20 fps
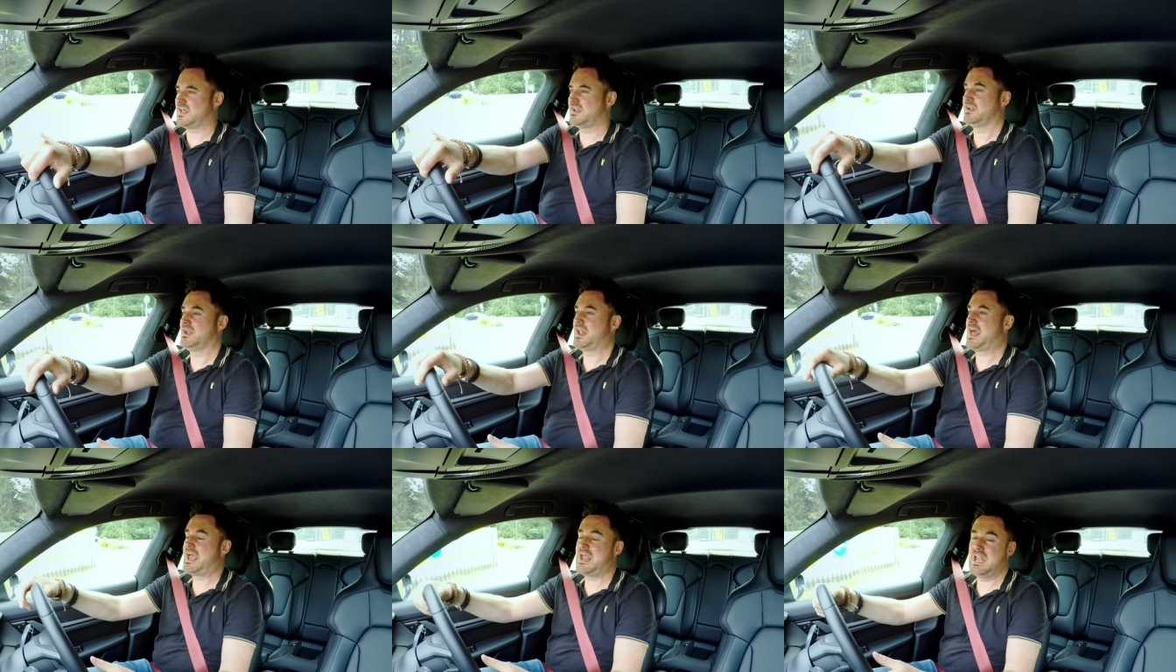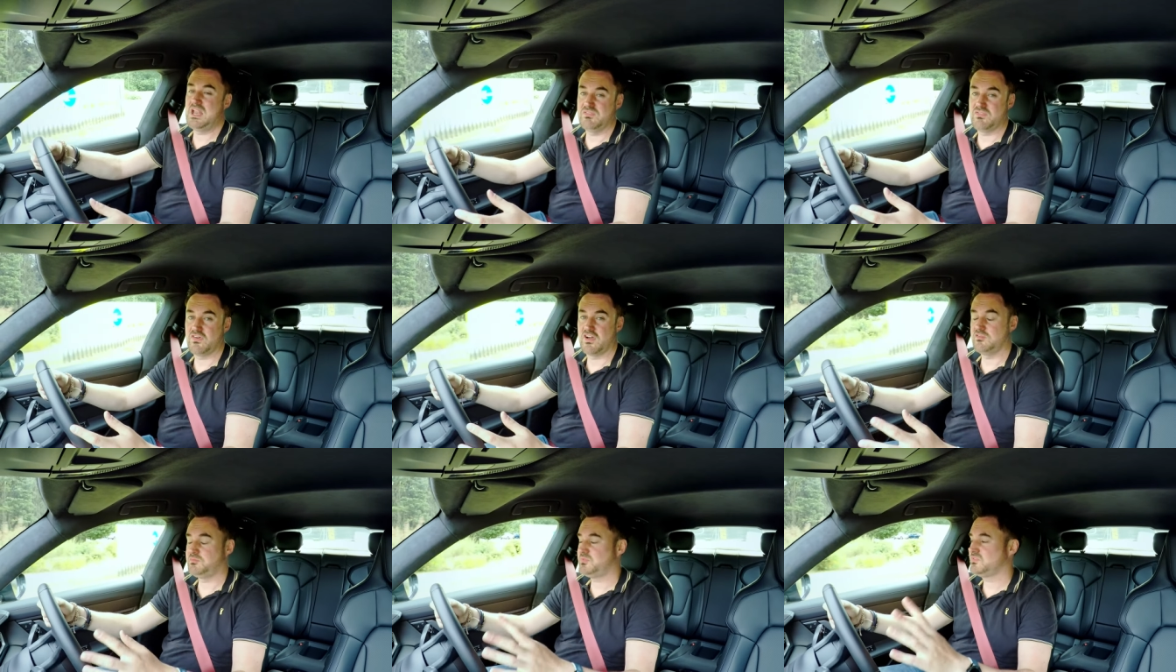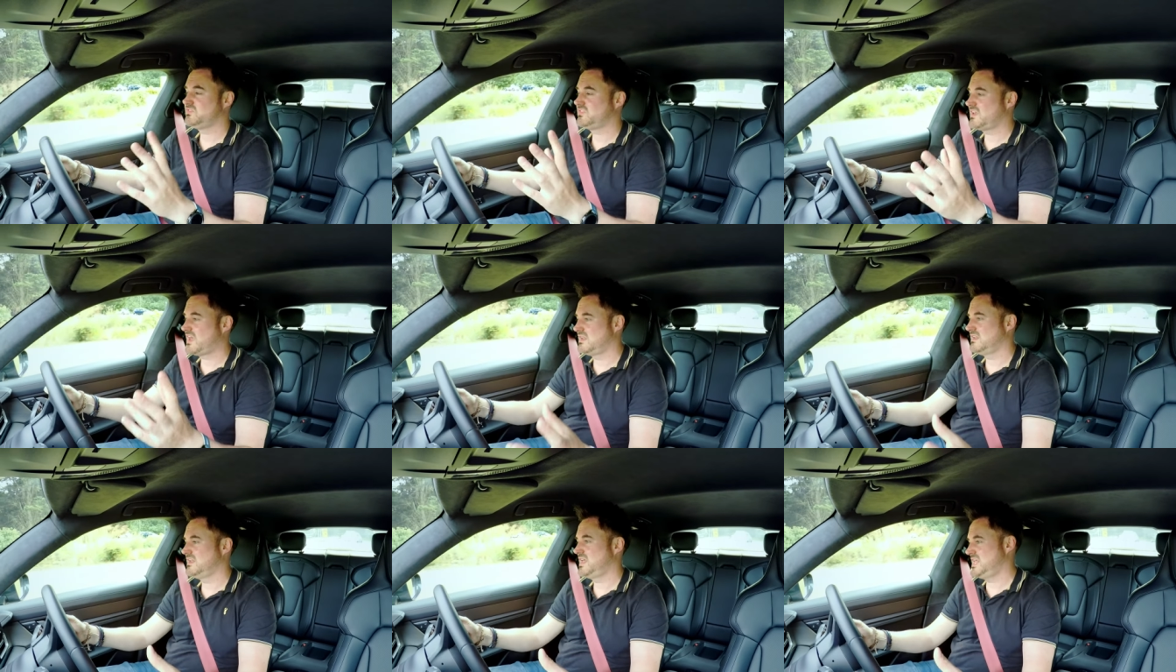and
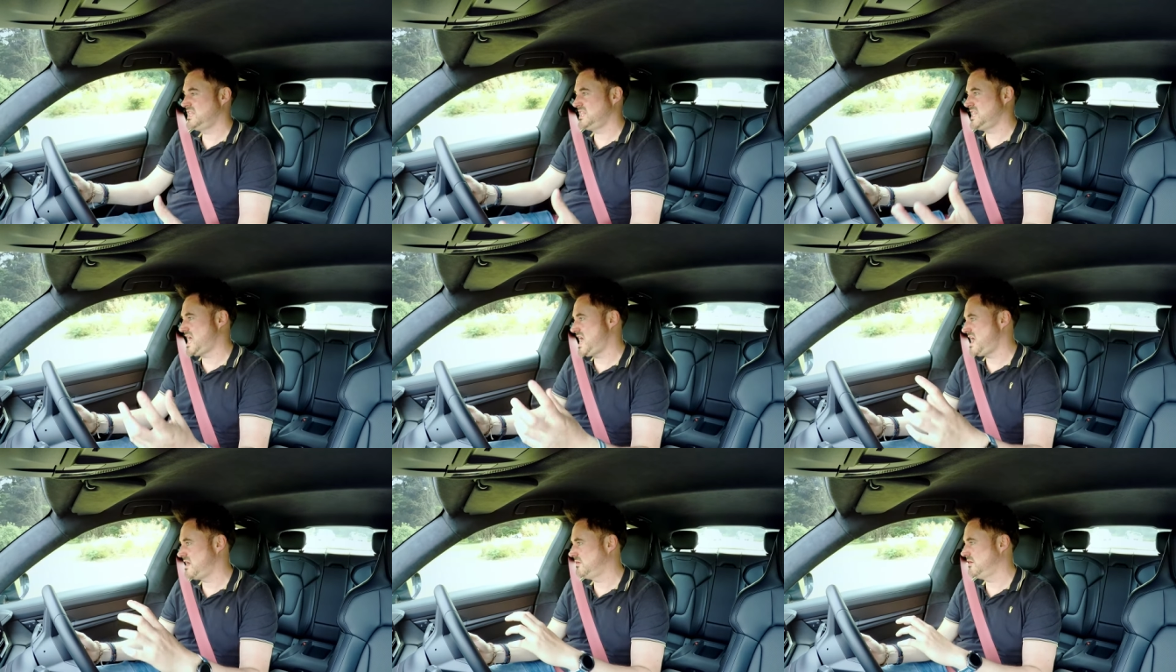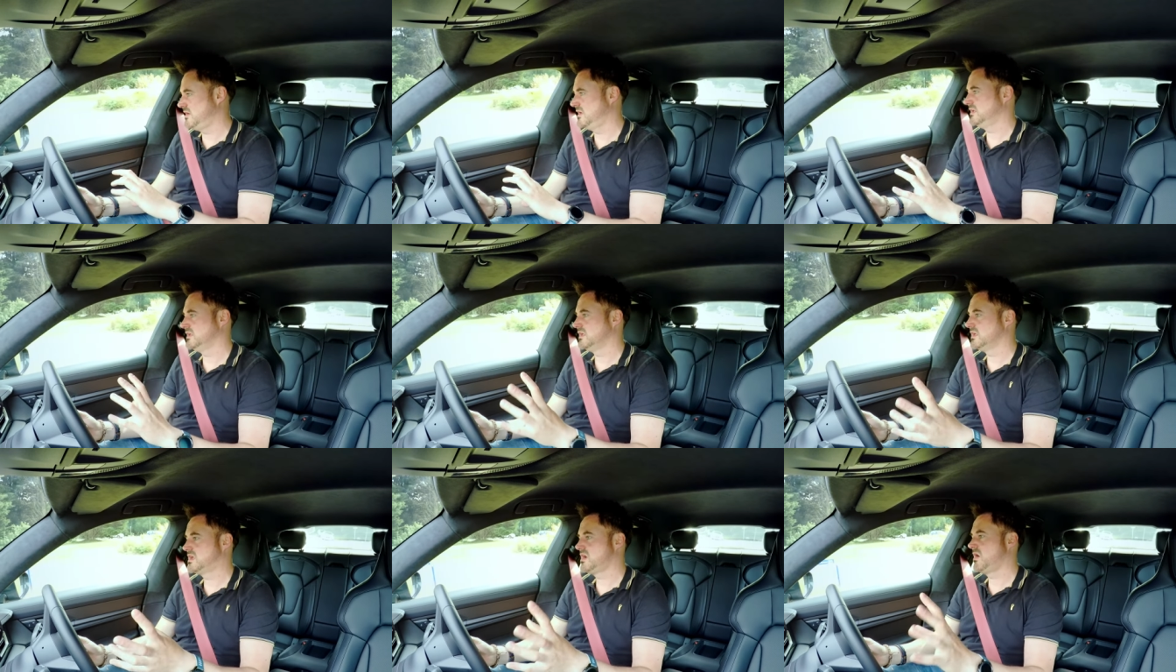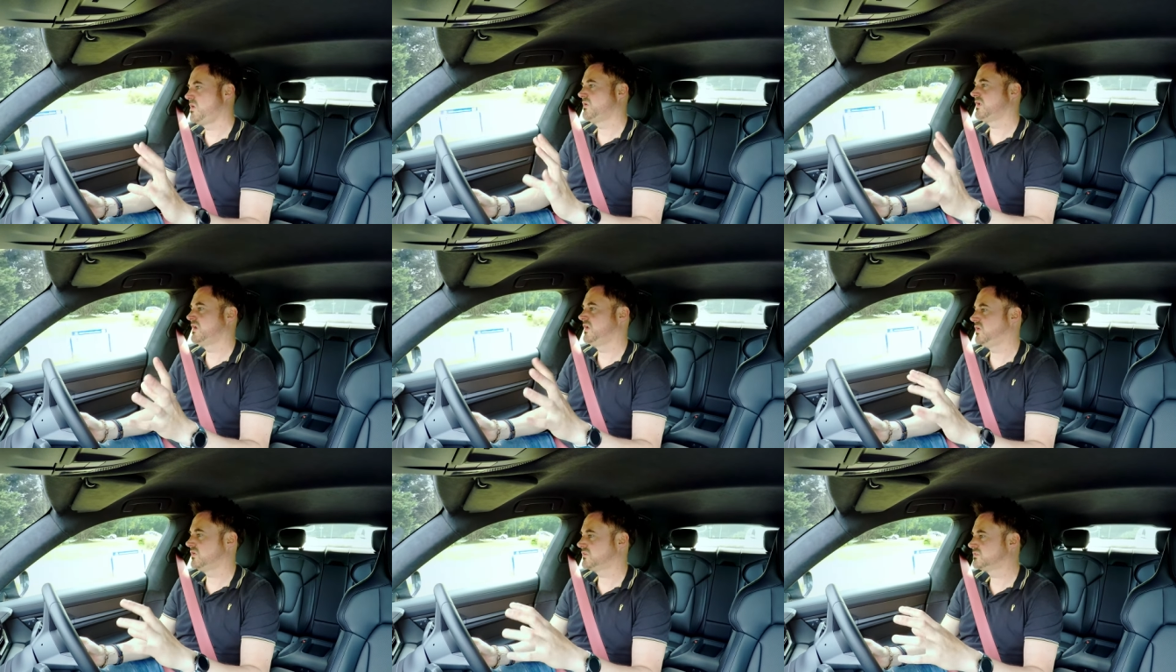85% in that
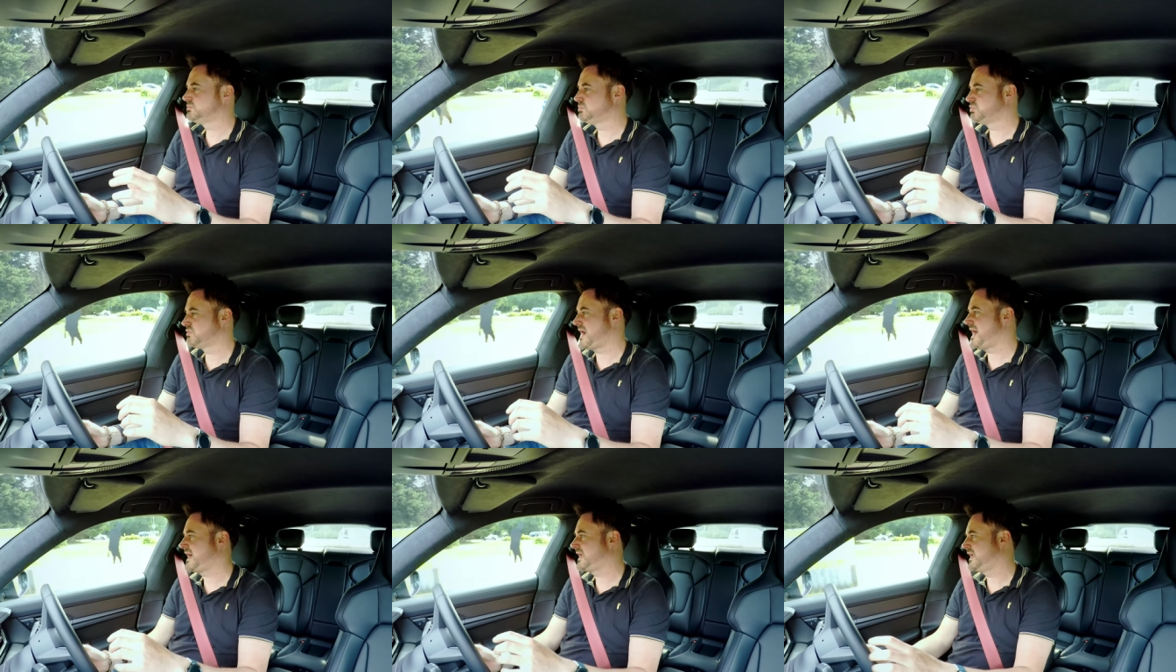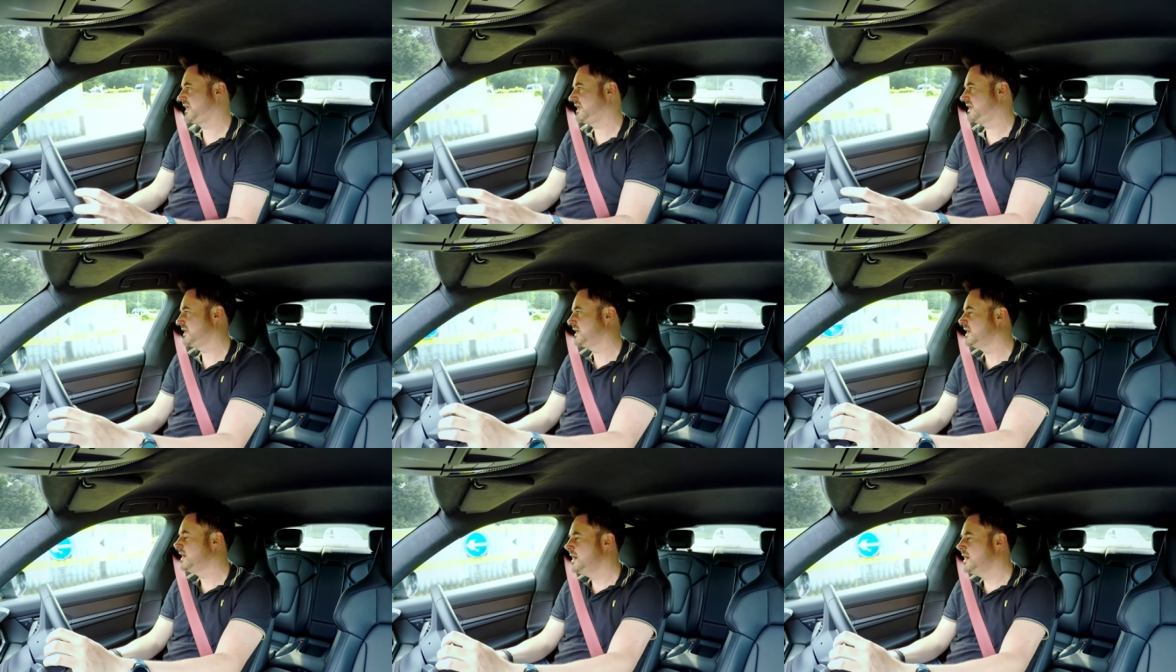Goldilocks bracket.